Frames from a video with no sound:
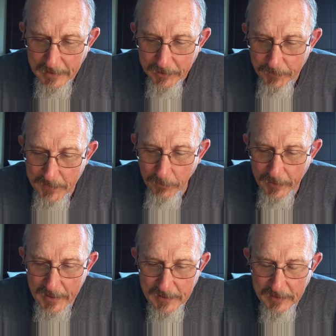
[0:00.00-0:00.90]
The people
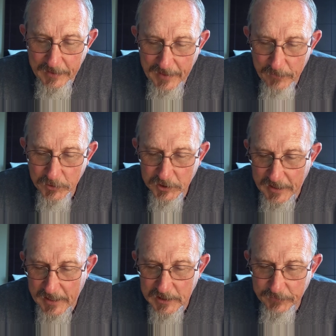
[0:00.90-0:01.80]
ate and they were
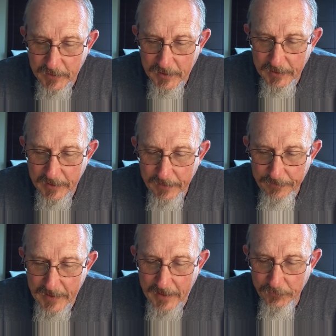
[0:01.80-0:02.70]
satisfied.
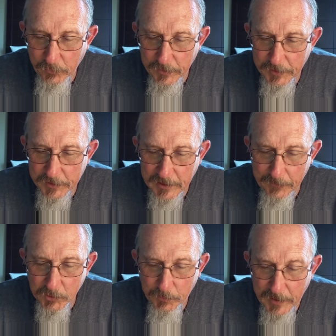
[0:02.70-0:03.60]
Afterward, the
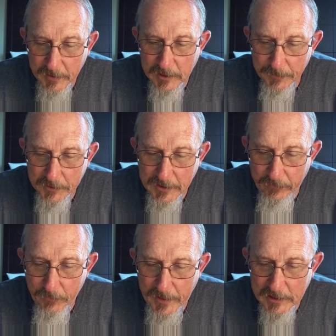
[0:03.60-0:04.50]
disciples picked up
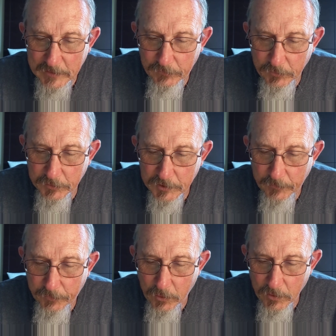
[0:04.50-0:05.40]
7 basketfuls
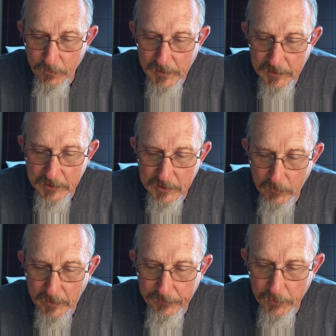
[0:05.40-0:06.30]
of broken pieces that
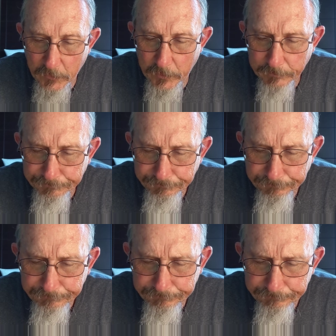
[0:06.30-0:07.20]
were left over.
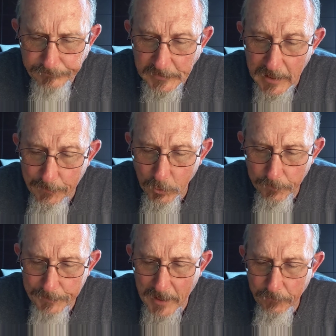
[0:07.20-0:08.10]

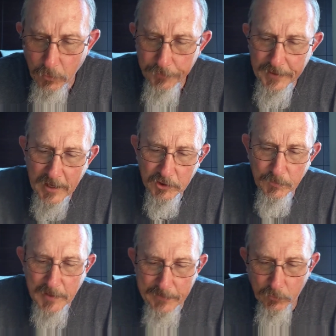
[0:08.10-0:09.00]
About
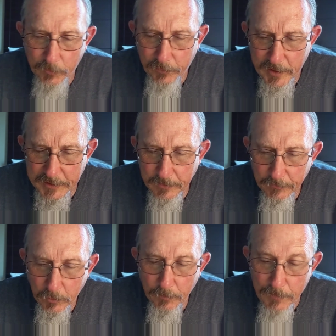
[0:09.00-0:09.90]
4,000 people were present,
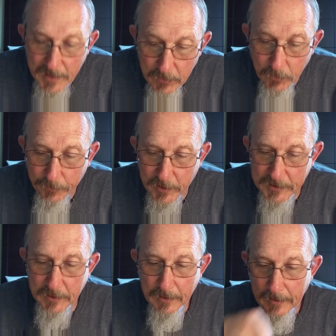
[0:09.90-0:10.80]
or men were
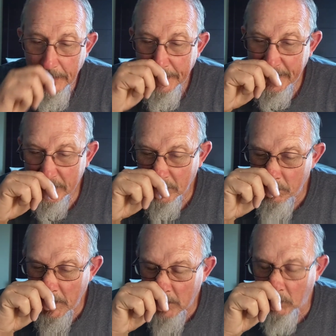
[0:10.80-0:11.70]
present. That's
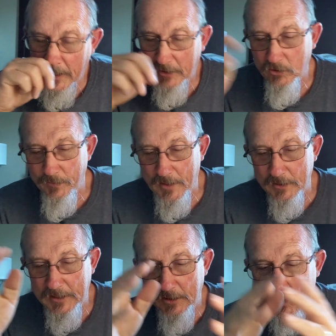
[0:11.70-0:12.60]
going to equal out to
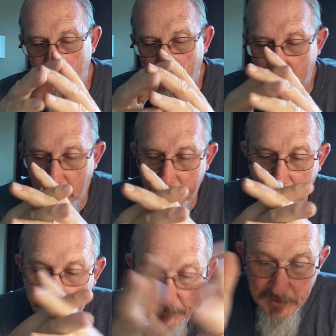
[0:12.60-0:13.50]
about 10 to 12 to
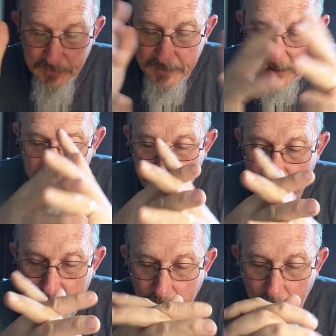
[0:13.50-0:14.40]
15,000
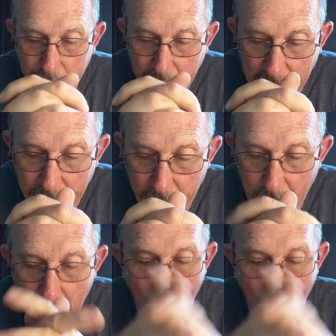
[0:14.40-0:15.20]
people altogether.